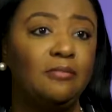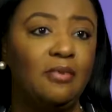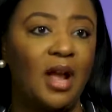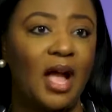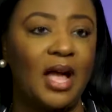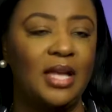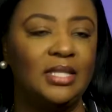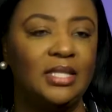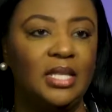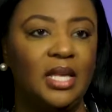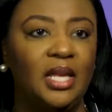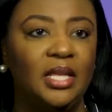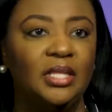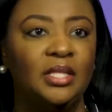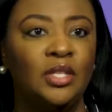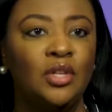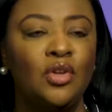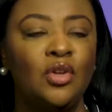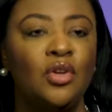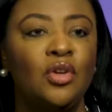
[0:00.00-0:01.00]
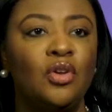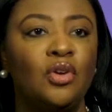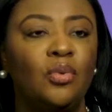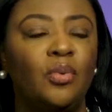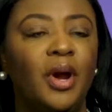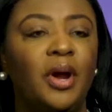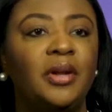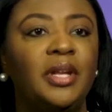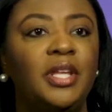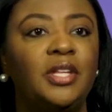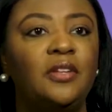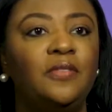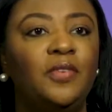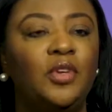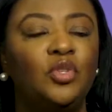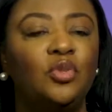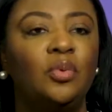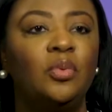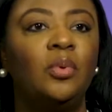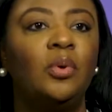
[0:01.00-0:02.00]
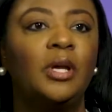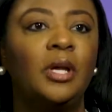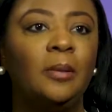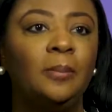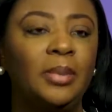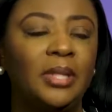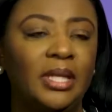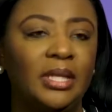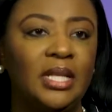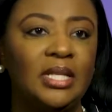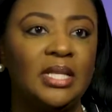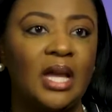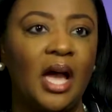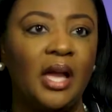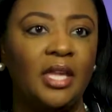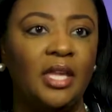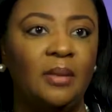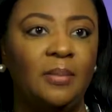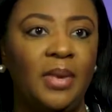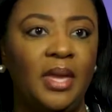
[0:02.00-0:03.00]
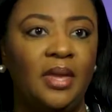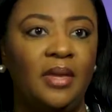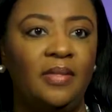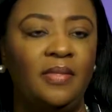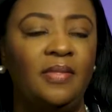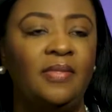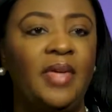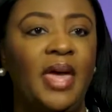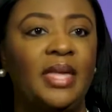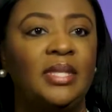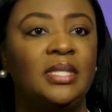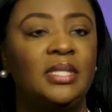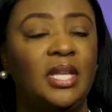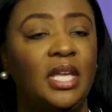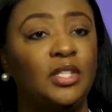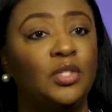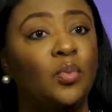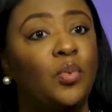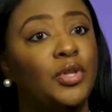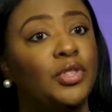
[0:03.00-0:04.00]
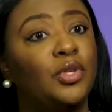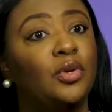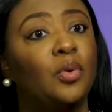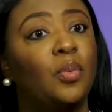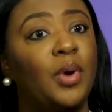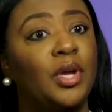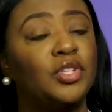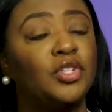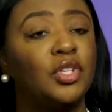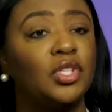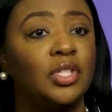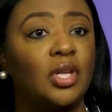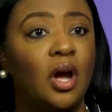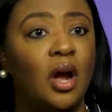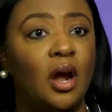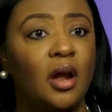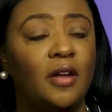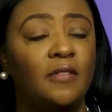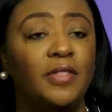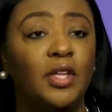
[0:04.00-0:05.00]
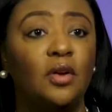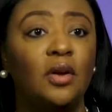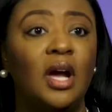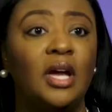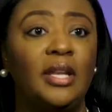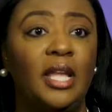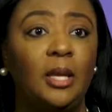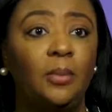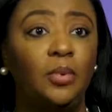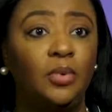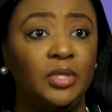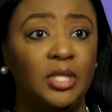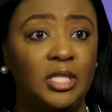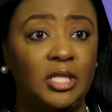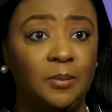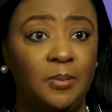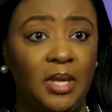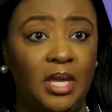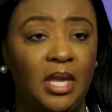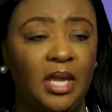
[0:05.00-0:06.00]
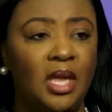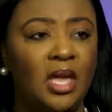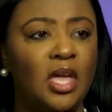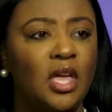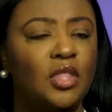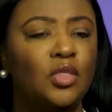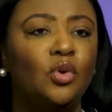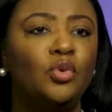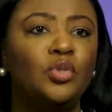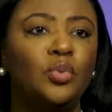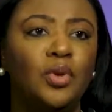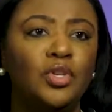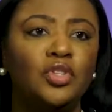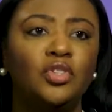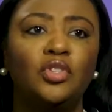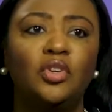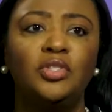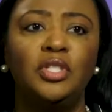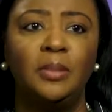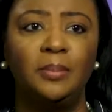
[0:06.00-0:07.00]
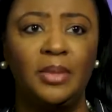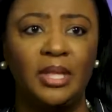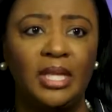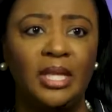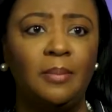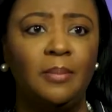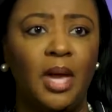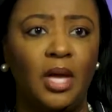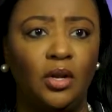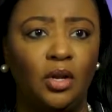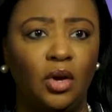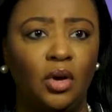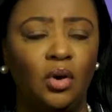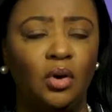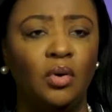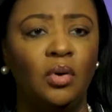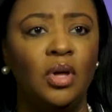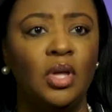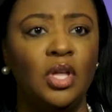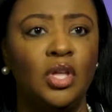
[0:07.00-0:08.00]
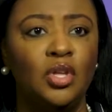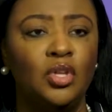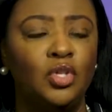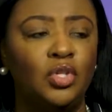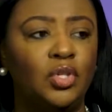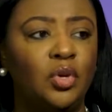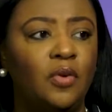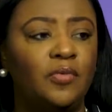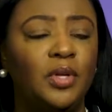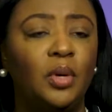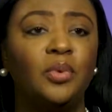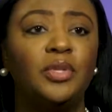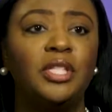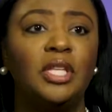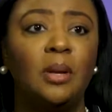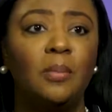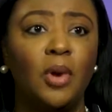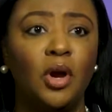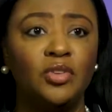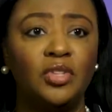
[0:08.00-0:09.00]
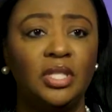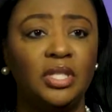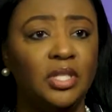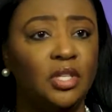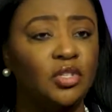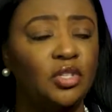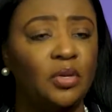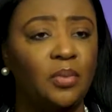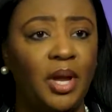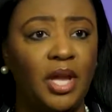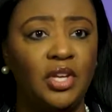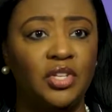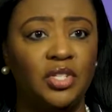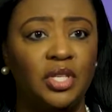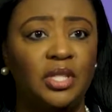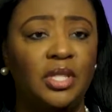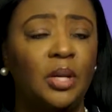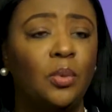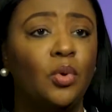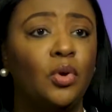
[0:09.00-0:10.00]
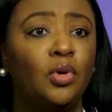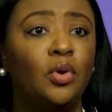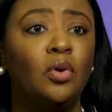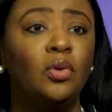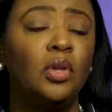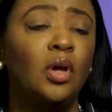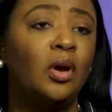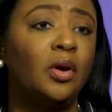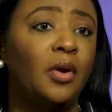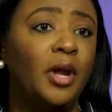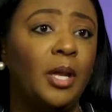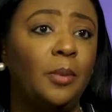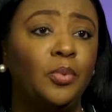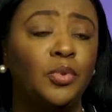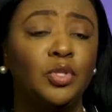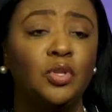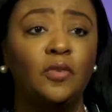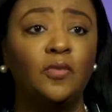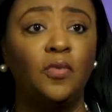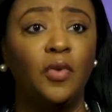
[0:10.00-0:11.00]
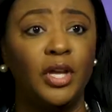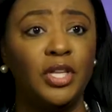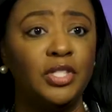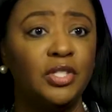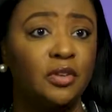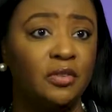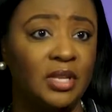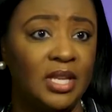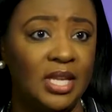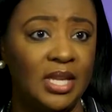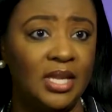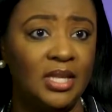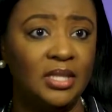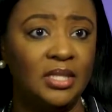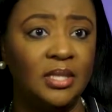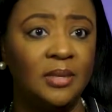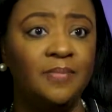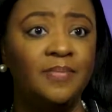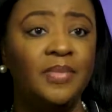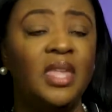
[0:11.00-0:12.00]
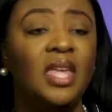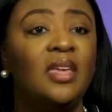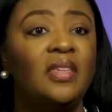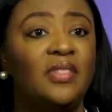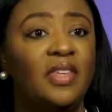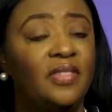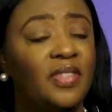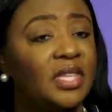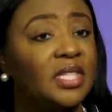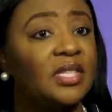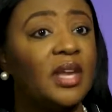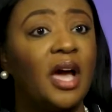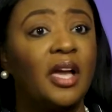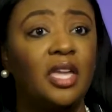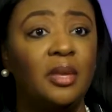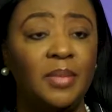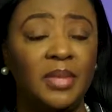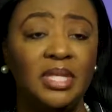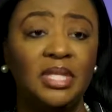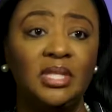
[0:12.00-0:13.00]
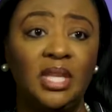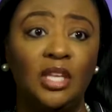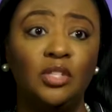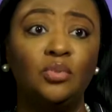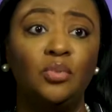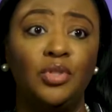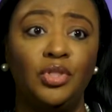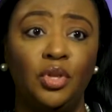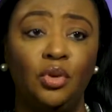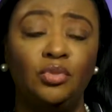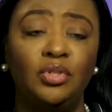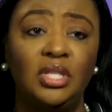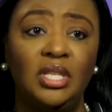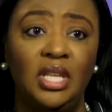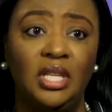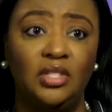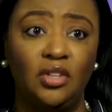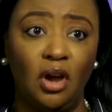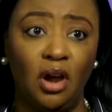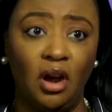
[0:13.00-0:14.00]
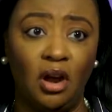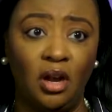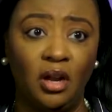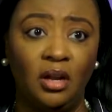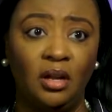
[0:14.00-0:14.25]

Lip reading: process where an individual would complete a document that states what their wishes are if they're unable to speak. Those wishes are typically medical. So if there was an emergent situation, they were no longer able to voice their needs, then this document states what those needs are.